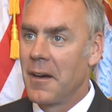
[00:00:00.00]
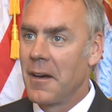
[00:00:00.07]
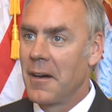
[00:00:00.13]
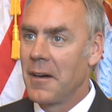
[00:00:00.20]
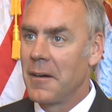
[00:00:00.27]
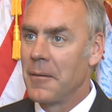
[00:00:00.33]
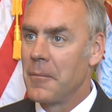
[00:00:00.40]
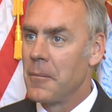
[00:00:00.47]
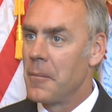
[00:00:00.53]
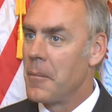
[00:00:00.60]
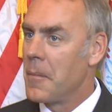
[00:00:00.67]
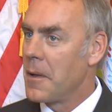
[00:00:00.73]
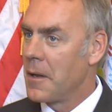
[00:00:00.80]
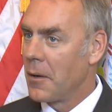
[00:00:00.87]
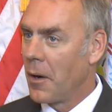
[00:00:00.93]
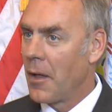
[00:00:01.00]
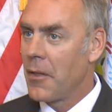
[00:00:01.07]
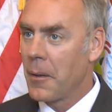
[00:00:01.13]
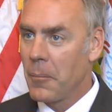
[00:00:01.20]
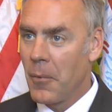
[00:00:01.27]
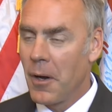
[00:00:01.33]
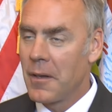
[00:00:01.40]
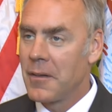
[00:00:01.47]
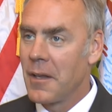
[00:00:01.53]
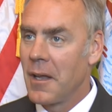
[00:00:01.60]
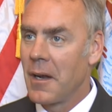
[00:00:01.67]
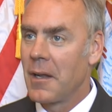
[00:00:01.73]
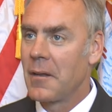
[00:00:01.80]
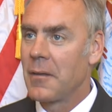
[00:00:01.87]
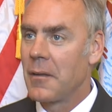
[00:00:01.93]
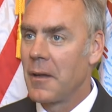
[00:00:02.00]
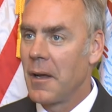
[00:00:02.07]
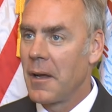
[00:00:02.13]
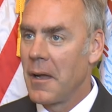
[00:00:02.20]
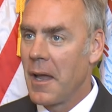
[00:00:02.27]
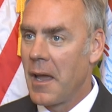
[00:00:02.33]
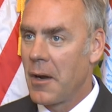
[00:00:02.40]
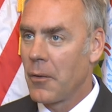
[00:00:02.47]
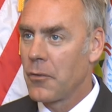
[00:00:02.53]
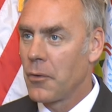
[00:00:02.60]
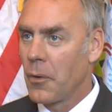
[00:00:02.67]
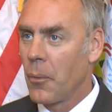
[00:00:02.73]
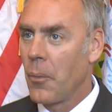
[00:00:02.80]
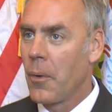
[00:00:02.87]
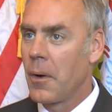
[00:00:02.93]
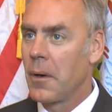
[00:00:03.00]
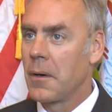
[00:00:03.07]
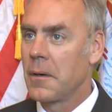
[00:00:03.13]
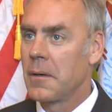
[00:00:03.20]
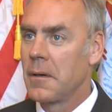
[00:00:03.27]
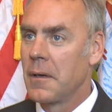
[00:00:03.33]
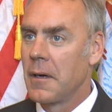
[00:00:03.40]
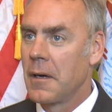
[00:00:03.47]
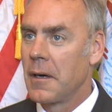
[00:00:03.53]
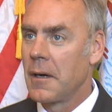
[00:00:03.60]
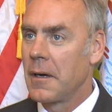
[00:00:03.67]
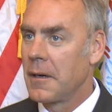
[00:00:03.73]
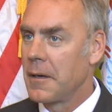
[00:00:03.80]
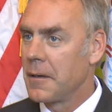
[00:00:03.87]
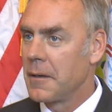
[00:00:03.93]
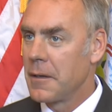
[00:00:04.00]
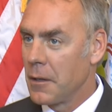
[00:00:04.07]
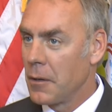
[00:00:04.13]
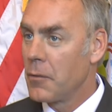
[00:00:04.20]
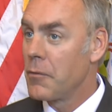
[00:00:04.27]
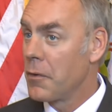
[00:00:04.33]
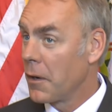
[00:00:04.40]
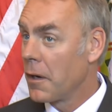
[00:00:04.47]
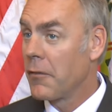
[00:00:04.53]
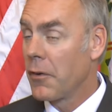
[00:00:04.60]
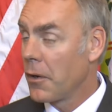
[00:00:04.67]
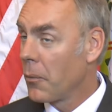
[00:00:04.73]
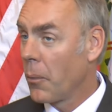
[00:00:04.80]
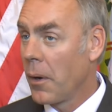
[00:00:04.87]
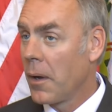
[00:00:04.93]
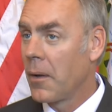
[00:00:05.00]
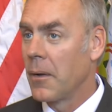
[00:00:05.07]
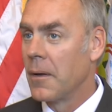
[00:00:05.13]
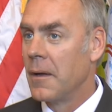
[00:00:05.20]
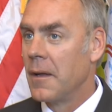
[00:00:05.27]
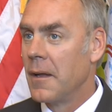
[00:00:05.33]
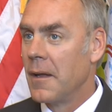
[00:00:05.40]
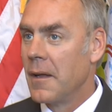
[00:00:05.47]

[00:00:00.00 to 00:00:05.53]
You know, I think Montana handles our water, you know, very, very well.